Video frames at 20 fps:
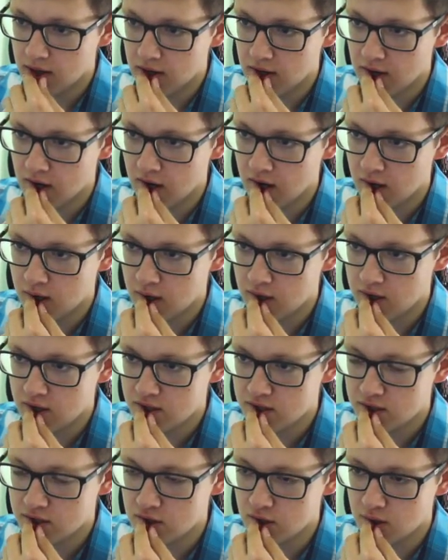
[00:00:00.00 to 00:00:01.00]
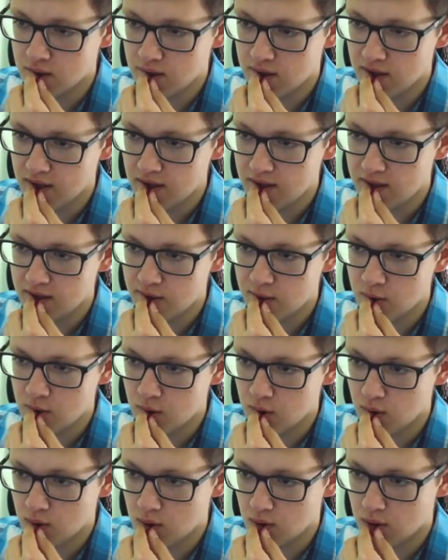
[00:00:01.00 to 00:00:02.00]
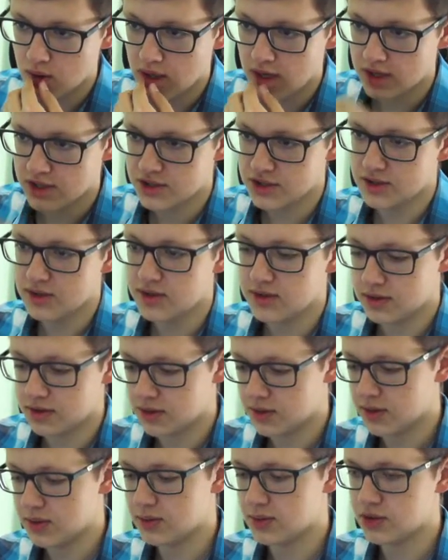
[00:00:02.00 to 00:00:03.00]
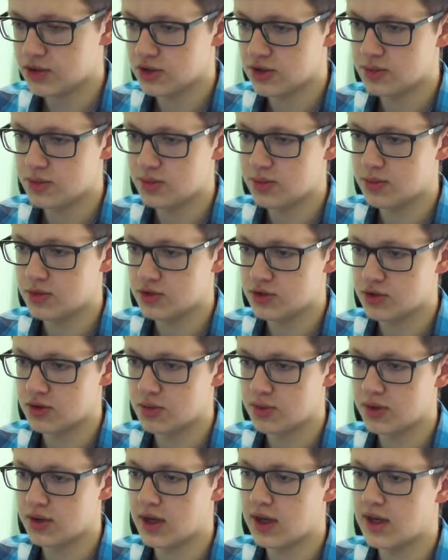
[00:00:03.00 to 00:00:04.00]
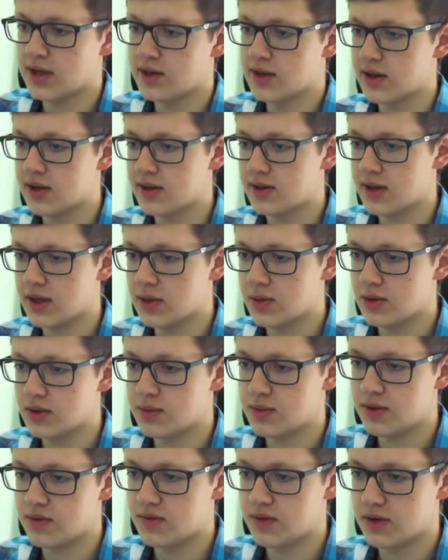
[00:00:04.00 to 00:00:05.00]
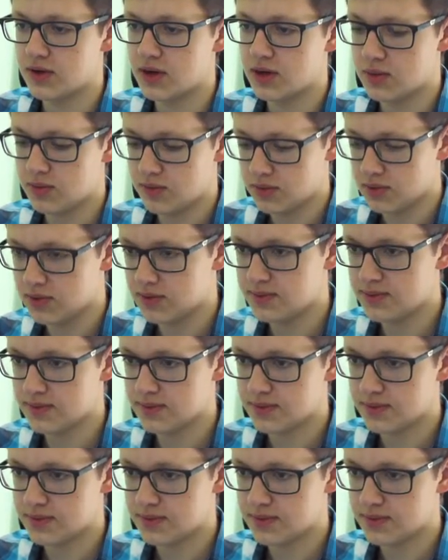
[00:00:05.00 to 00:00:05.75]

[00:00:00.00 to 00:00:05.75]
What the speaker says: Now let's go ahead. Actually, you know what? We should have put an end line. That would have been very helpful.